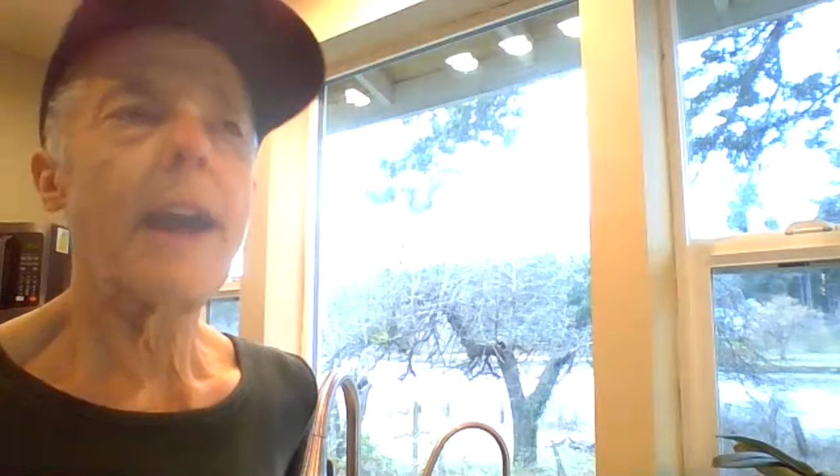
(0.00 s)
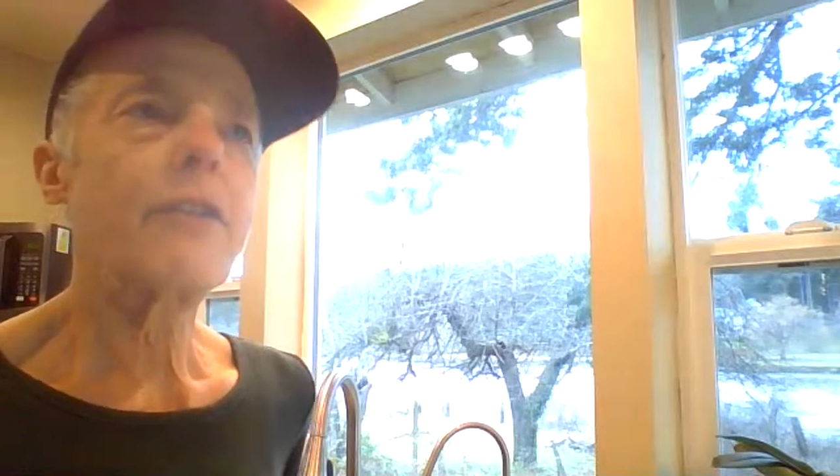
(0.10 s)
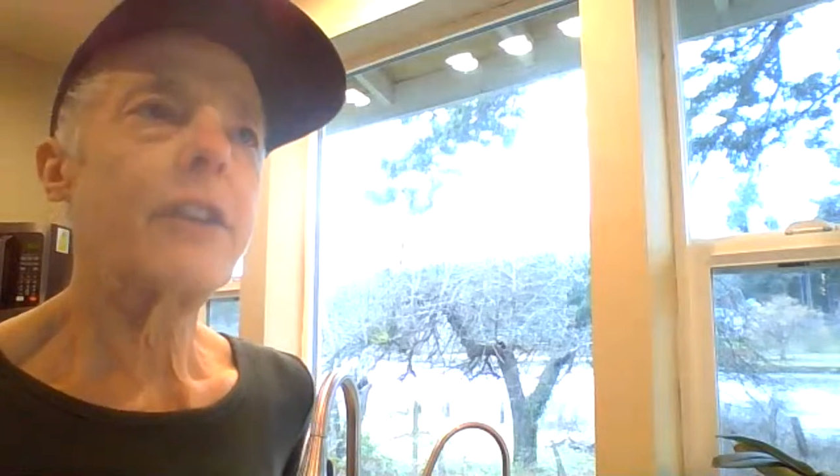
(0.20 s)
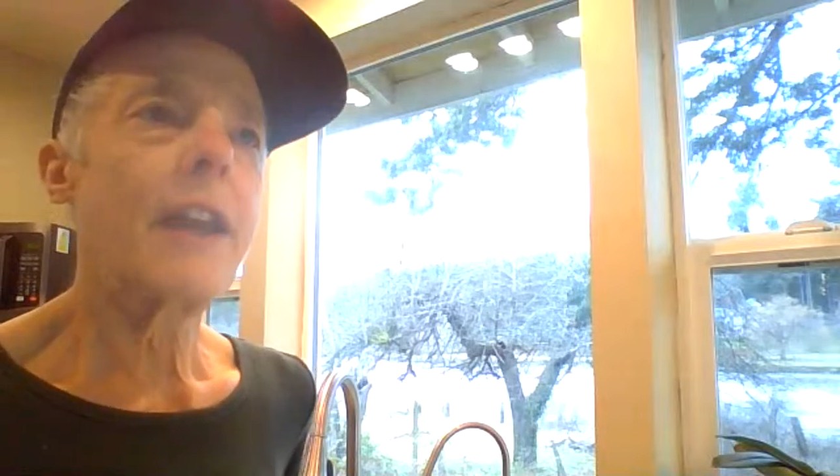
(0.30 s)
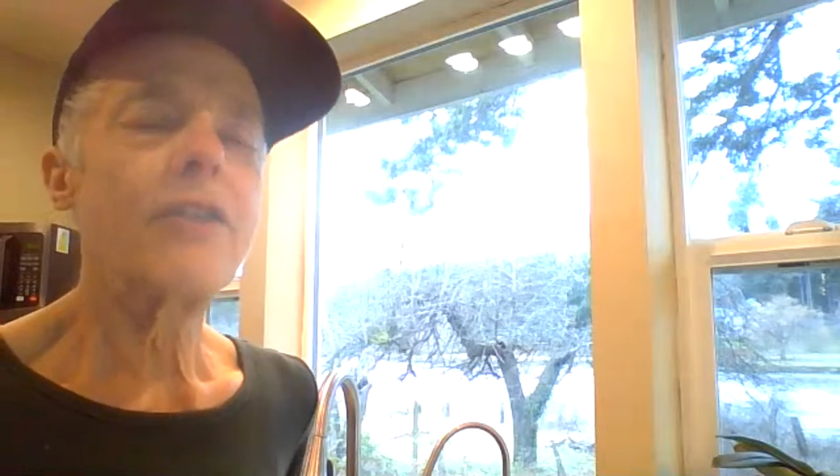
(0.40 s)

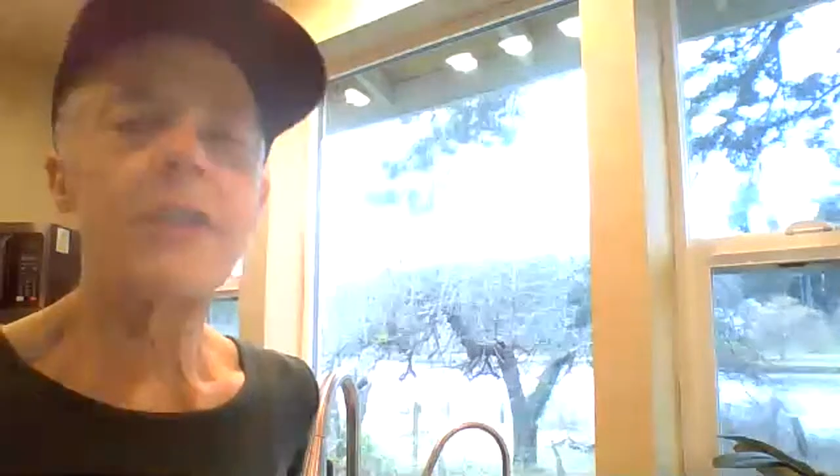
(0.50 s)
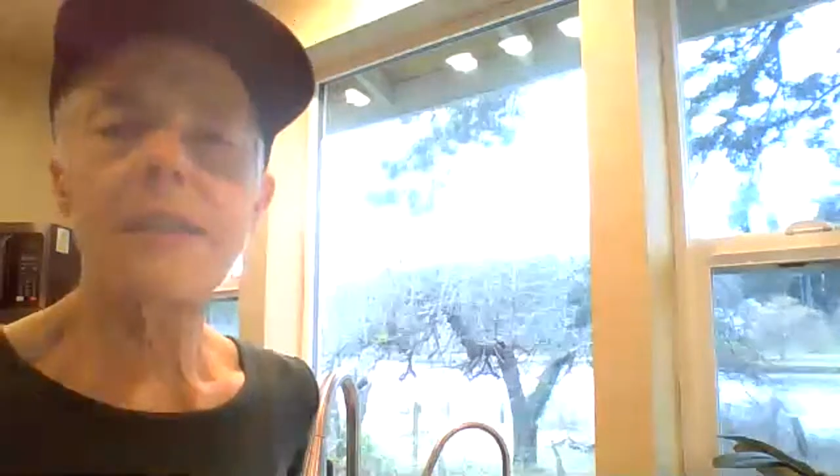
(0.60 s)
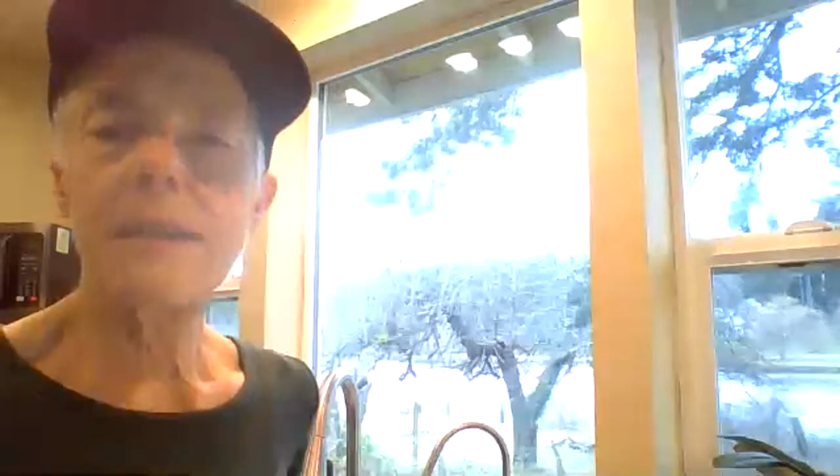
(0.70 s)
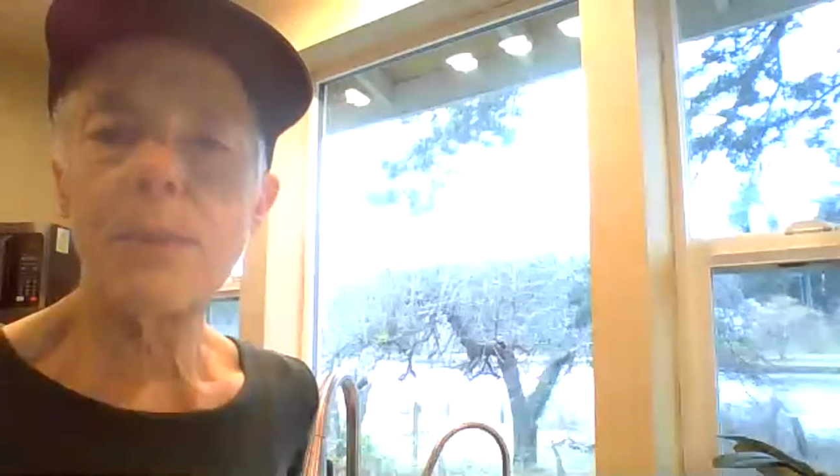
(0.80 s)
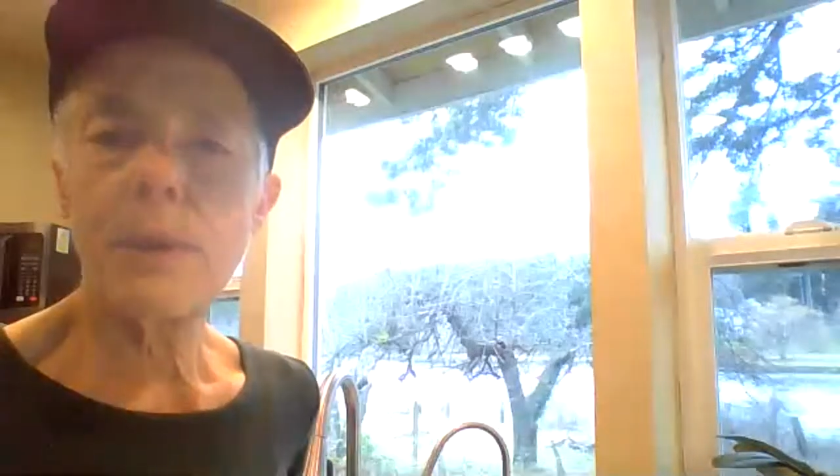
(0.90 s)
Actually, I just
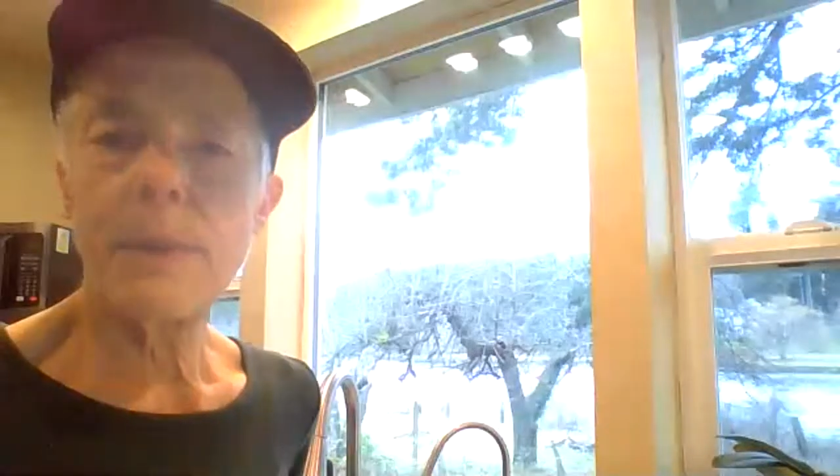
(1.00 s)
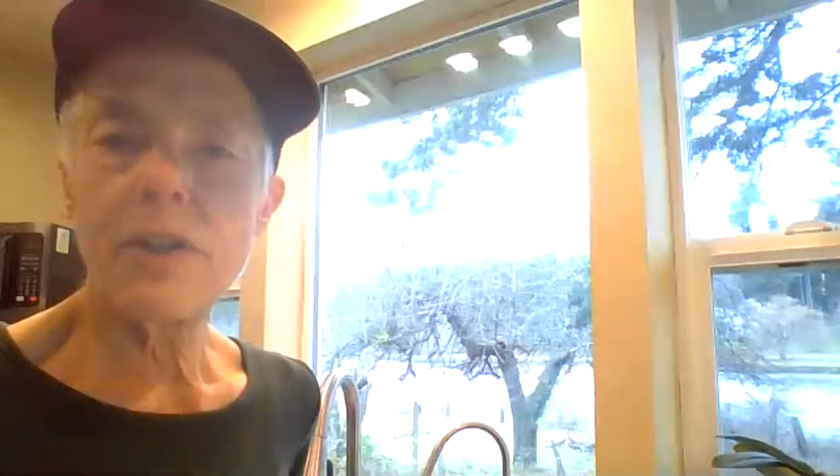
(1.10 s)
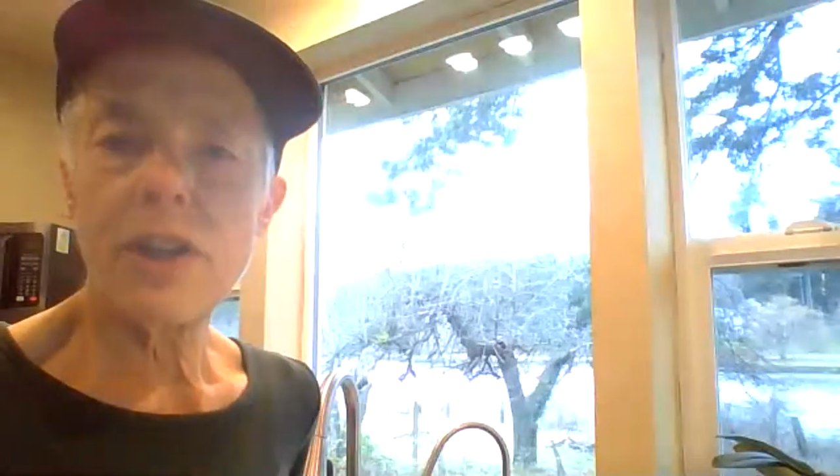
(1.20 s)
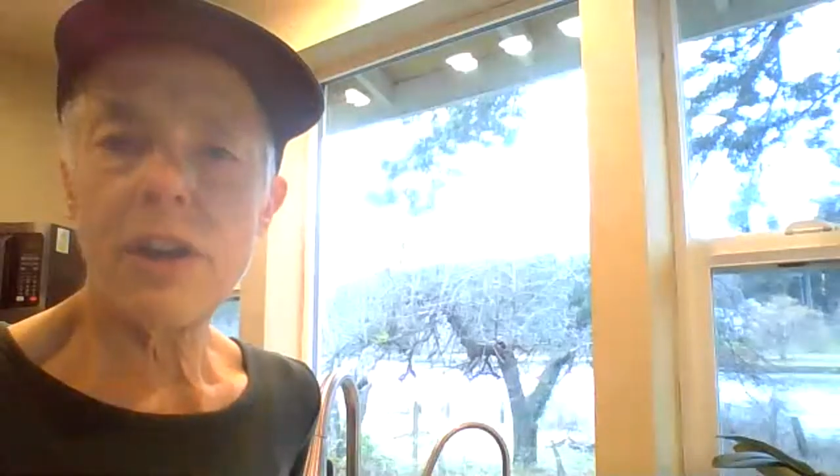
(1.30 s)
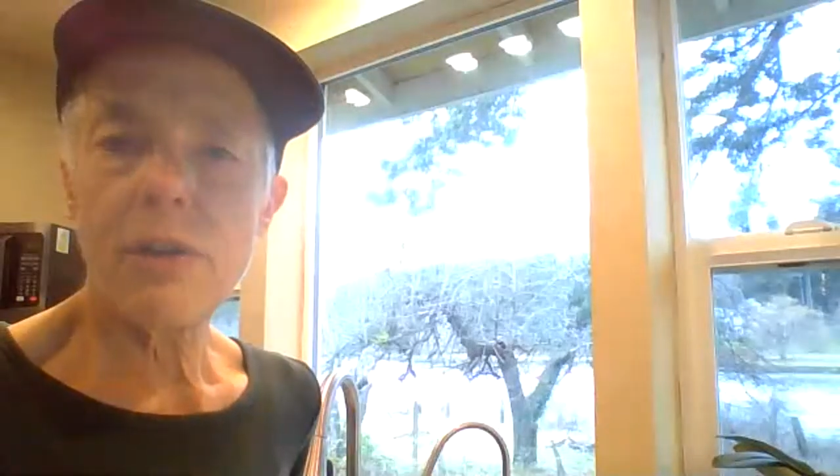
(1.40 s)
did put a
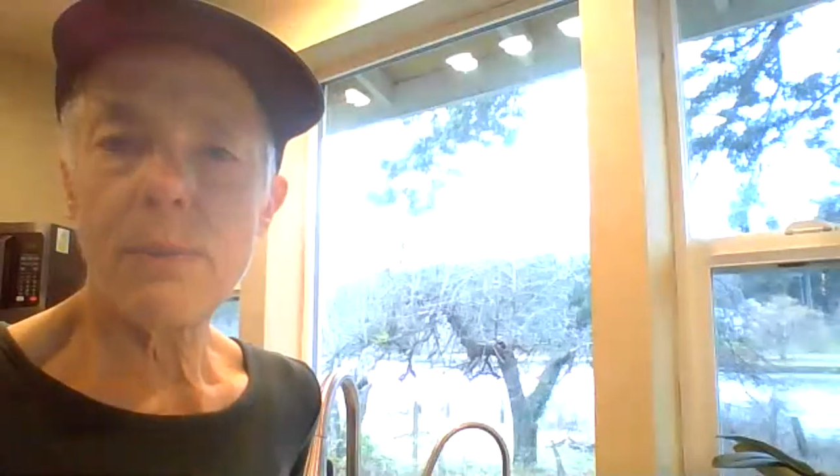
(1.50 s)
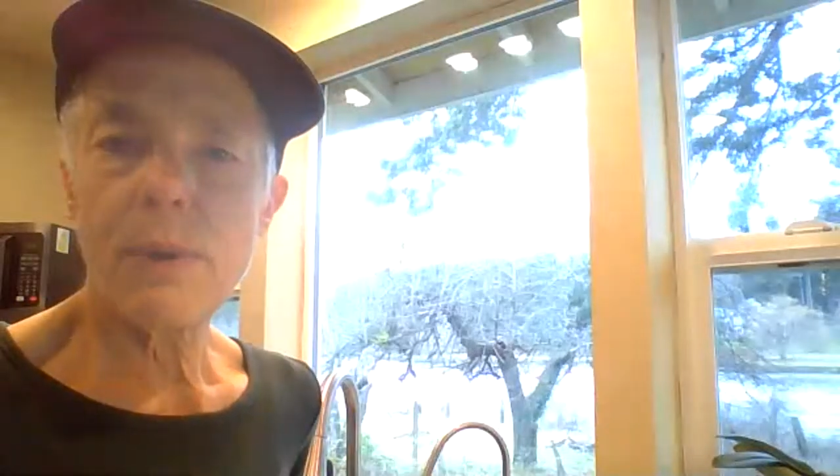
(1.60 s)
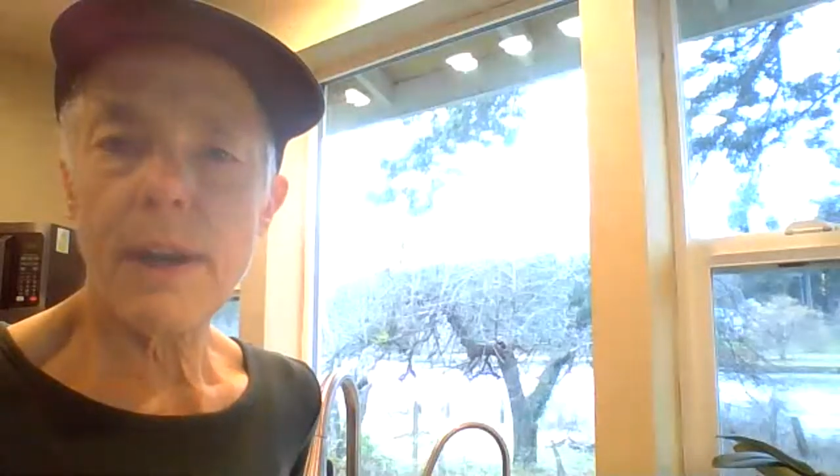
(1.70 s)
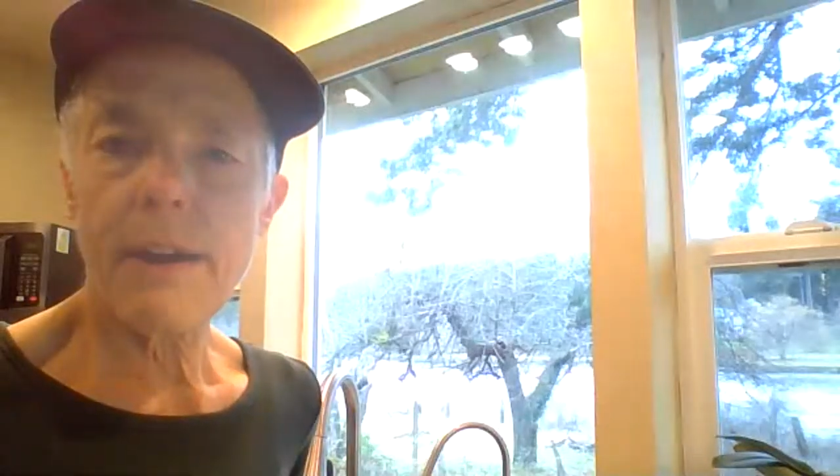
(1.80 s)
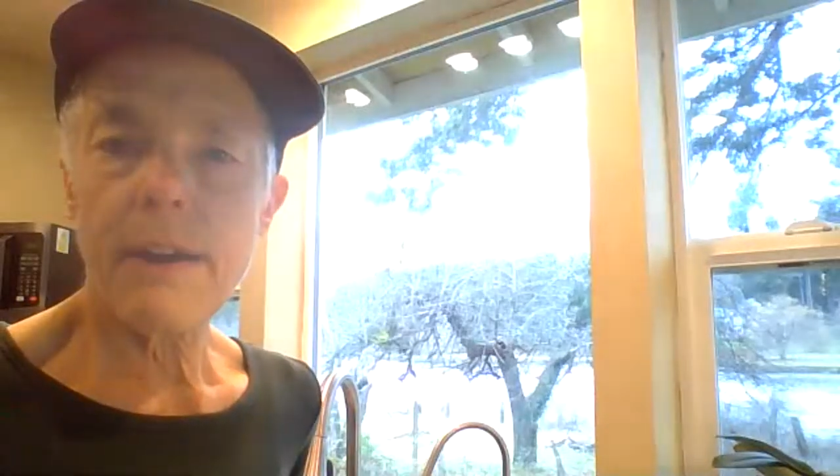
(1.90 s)
bunch of
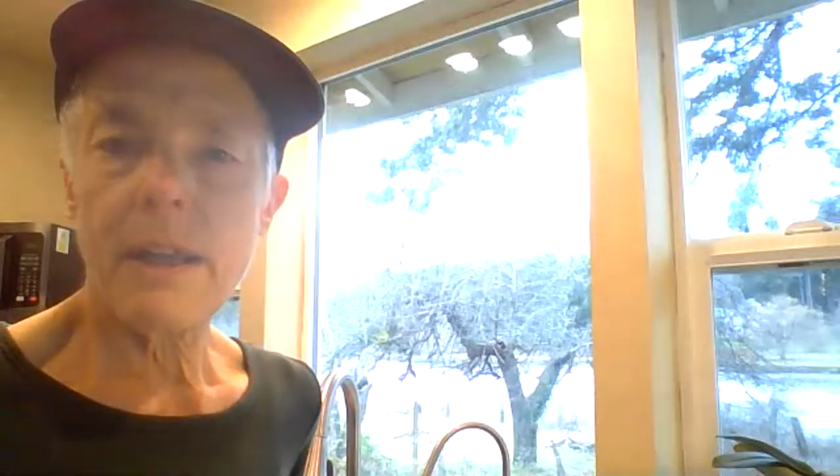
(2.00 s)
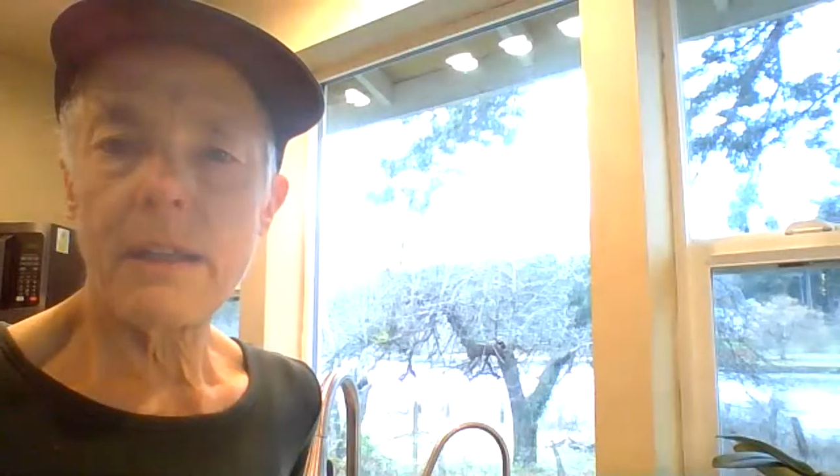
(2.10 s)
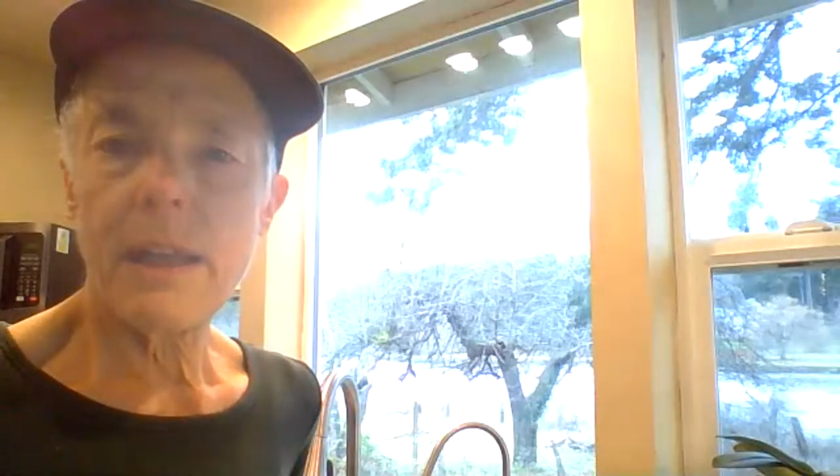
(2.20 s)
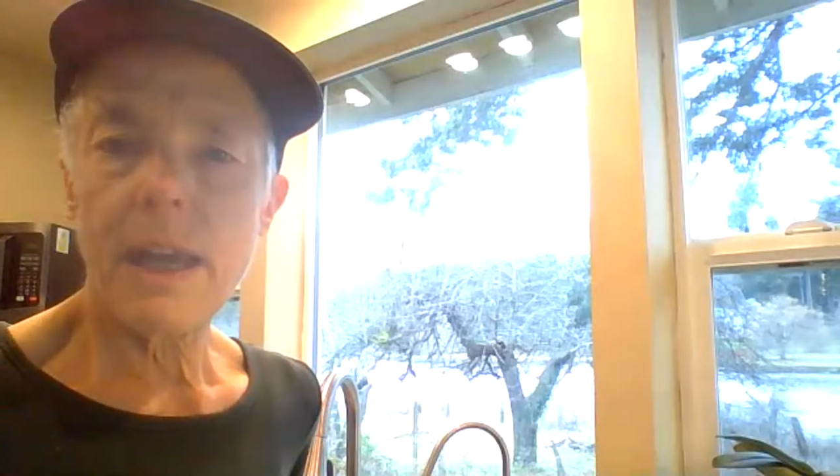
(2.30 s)
cardboard out on